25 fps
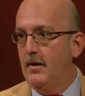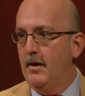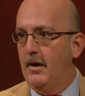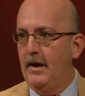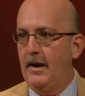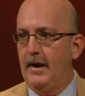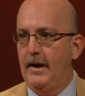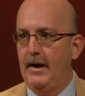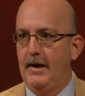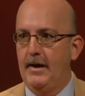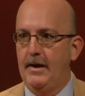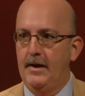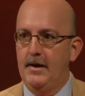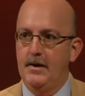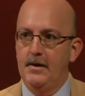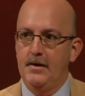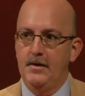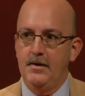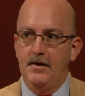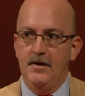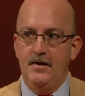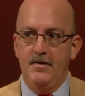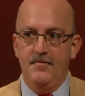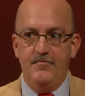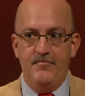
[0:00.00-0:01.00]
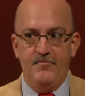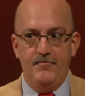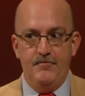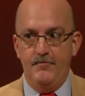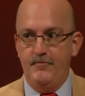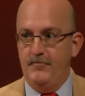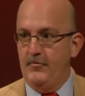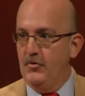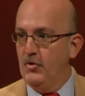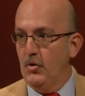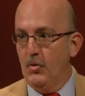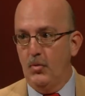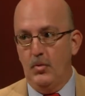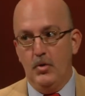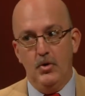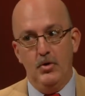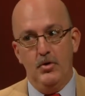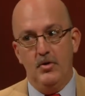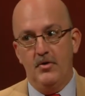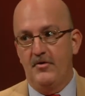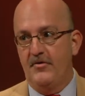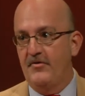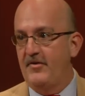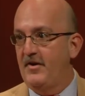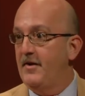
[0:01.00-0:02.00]
And if your
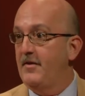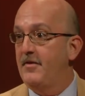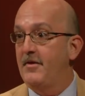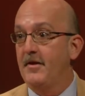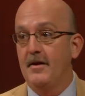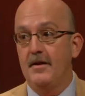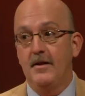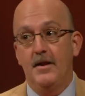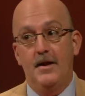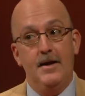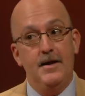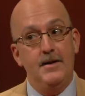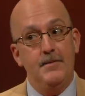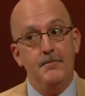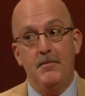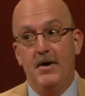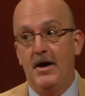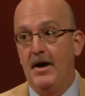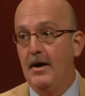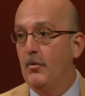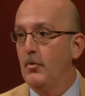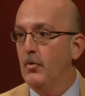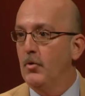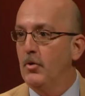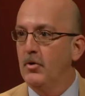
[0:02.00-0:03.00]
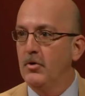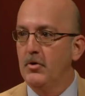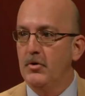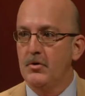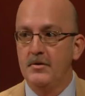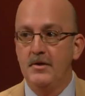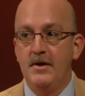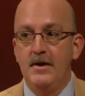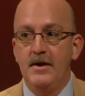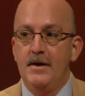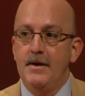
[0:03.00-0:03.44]
world is anything like my world,